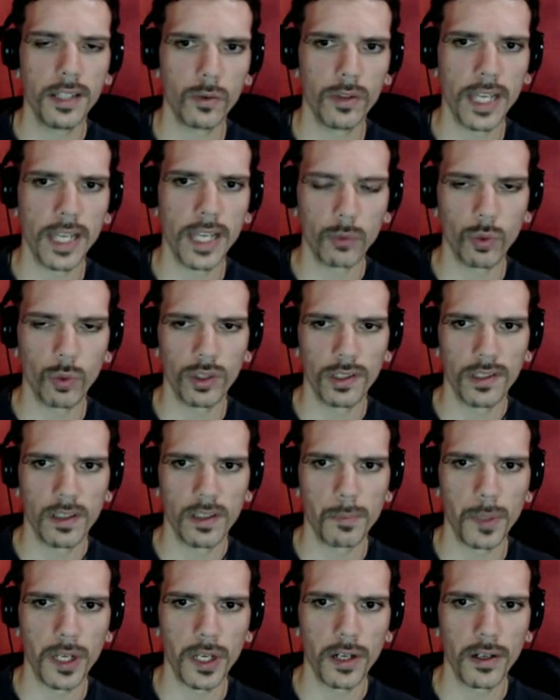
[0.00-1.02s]
that will
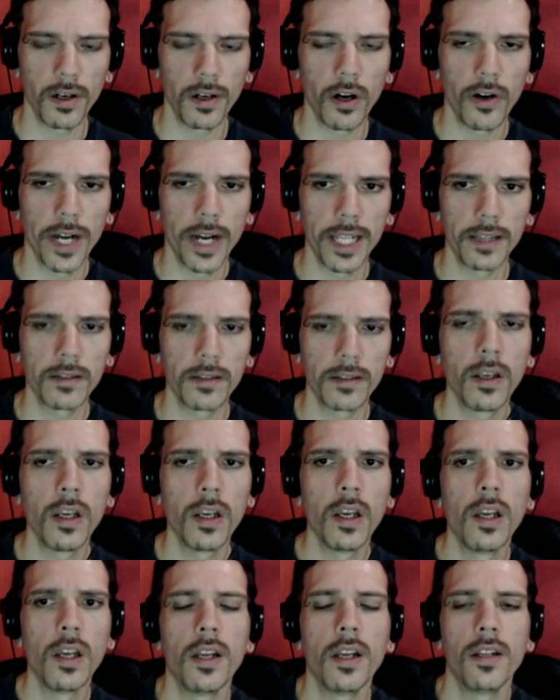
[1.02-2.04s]
disappear. All right,
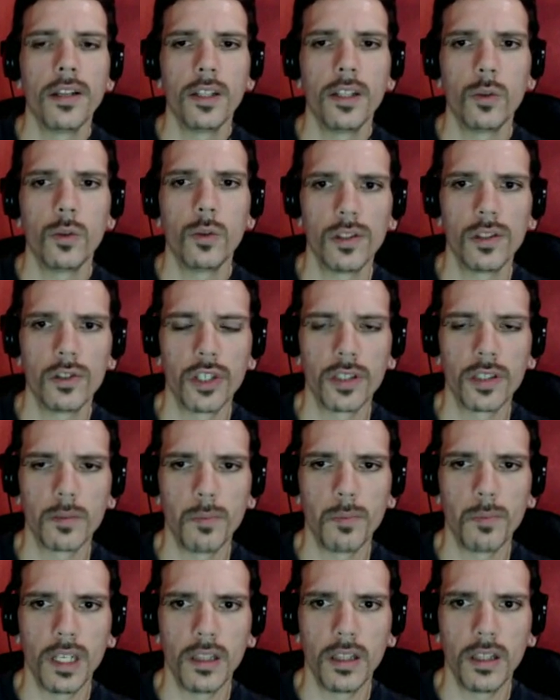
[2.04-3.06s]
it will just
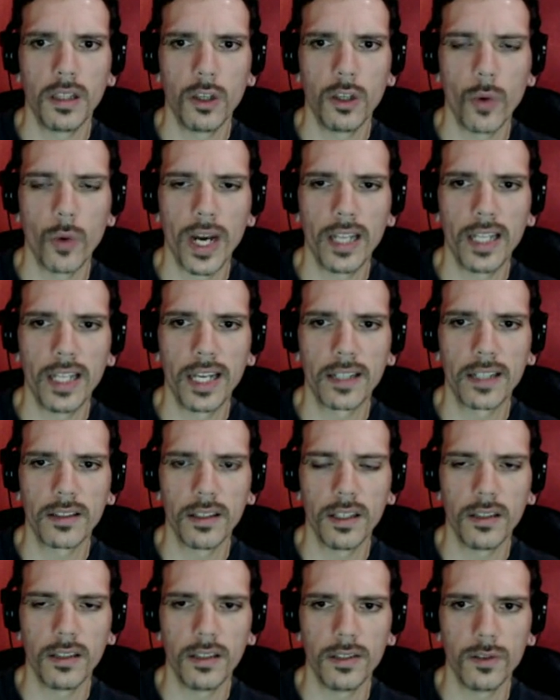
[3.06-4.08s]
be the UI like
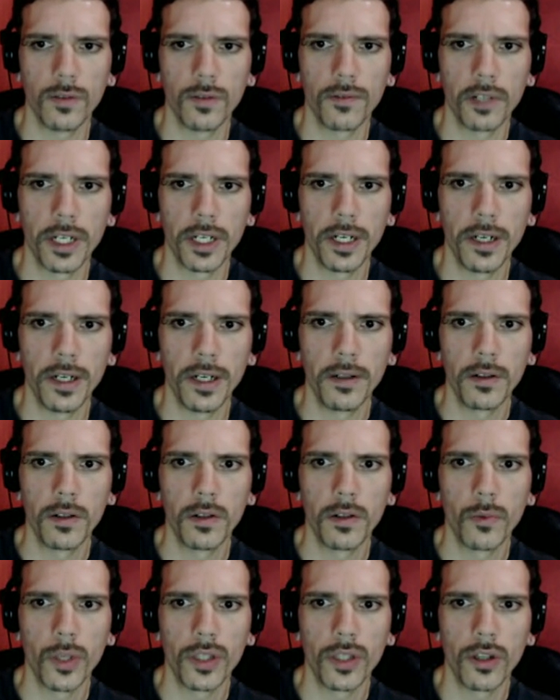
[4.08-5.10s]
it is over here
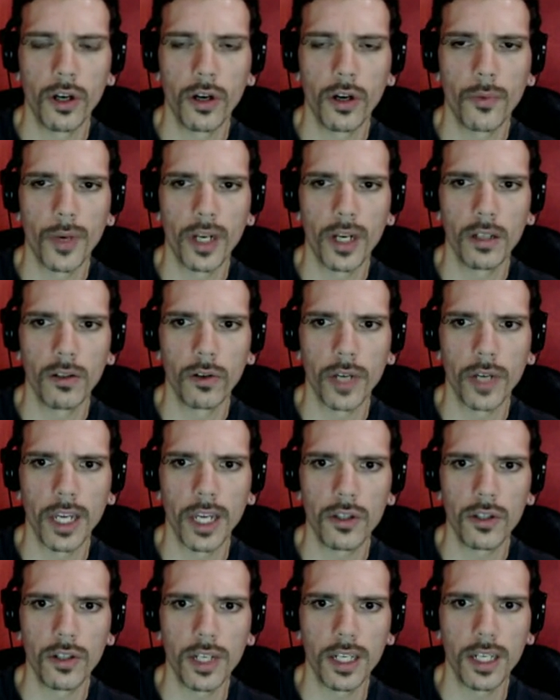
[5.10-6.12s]
with your real
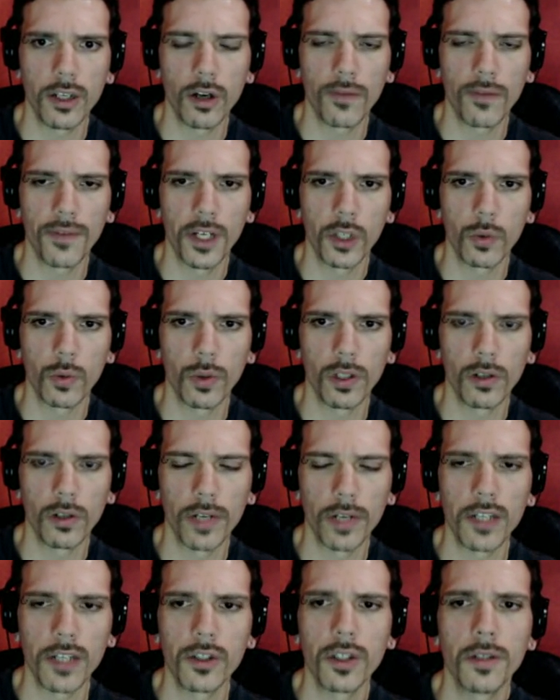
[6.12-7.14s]
location and your virtual
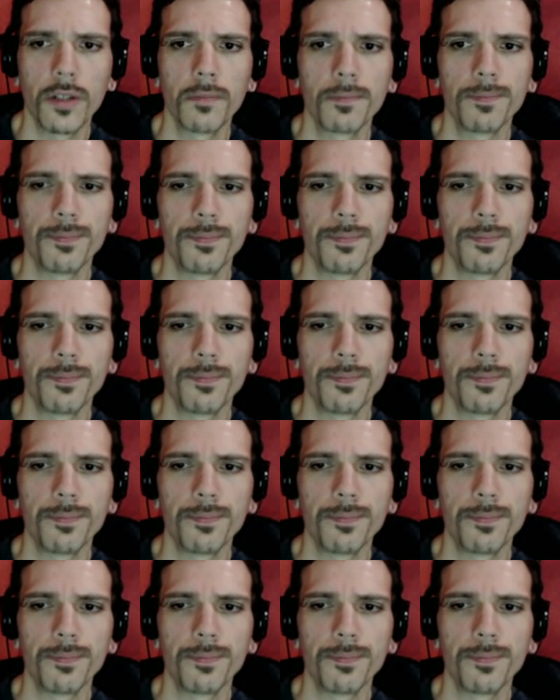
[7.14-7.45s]
location.